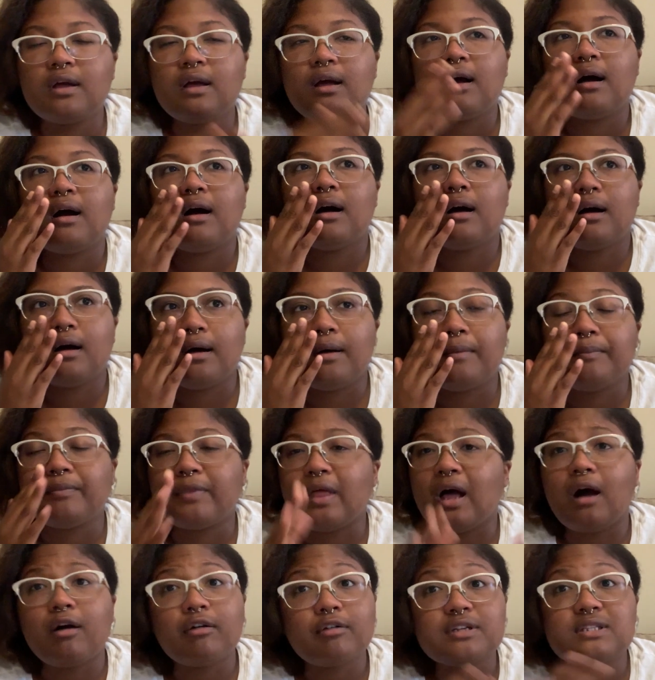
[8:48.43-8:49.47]

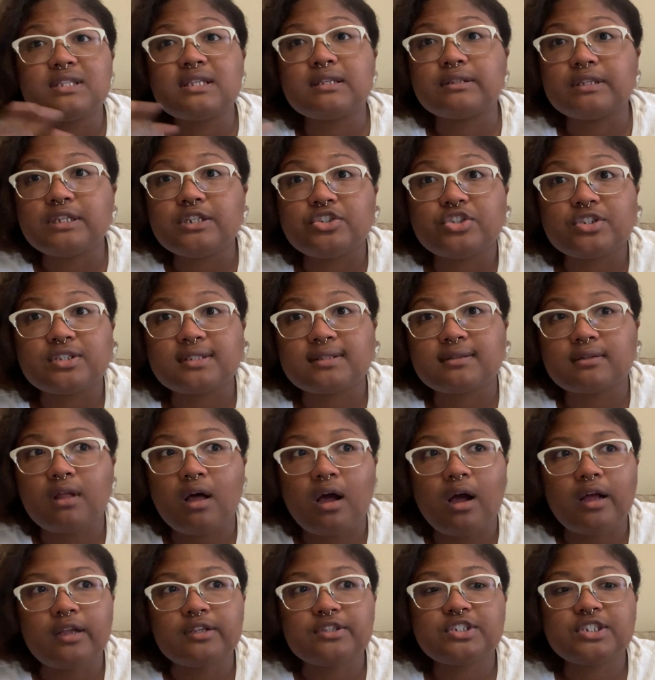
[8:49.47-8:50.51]
I recently just
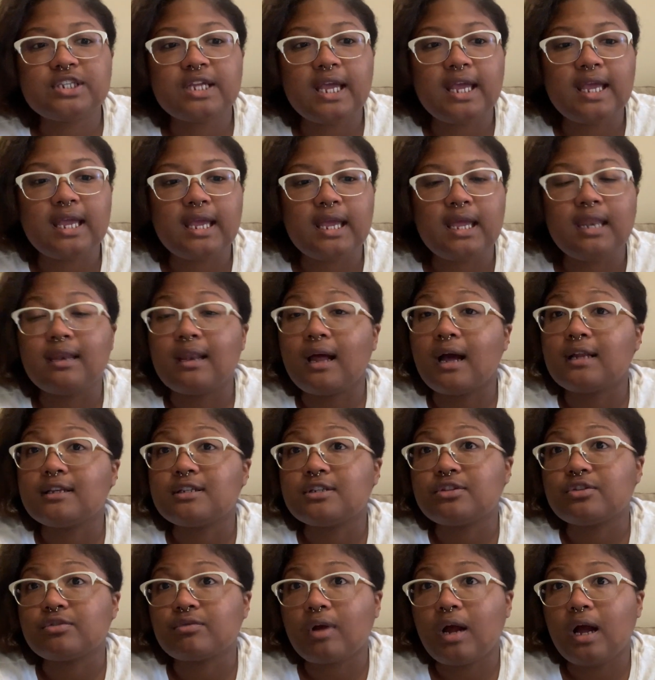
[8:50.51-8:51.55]
launched a 9 to
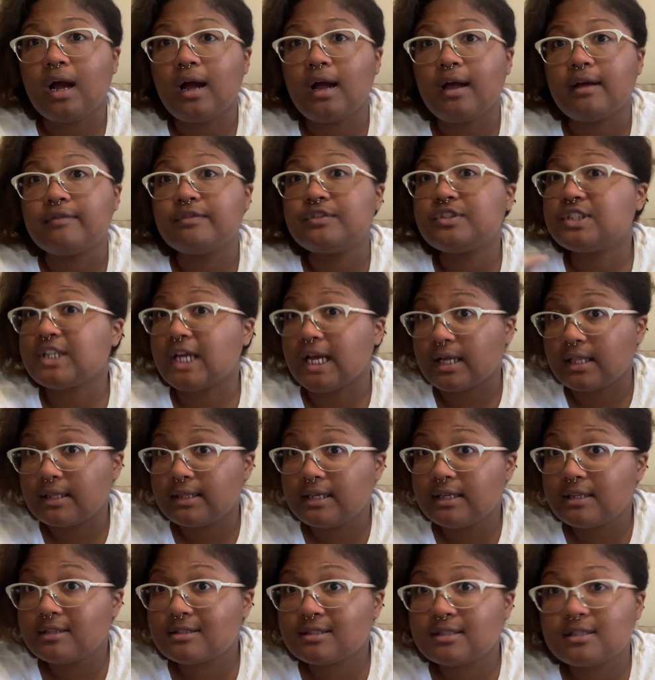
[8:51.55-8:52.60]
Thrive
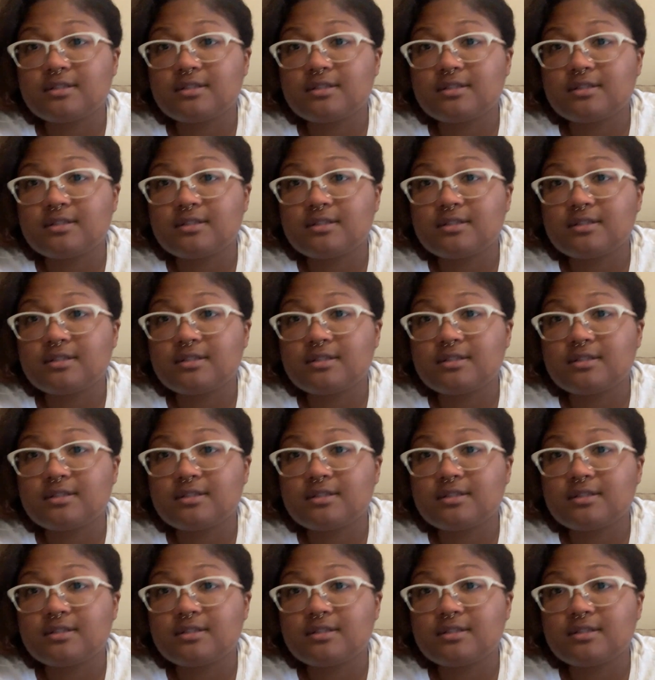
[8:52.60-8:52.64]
checklist.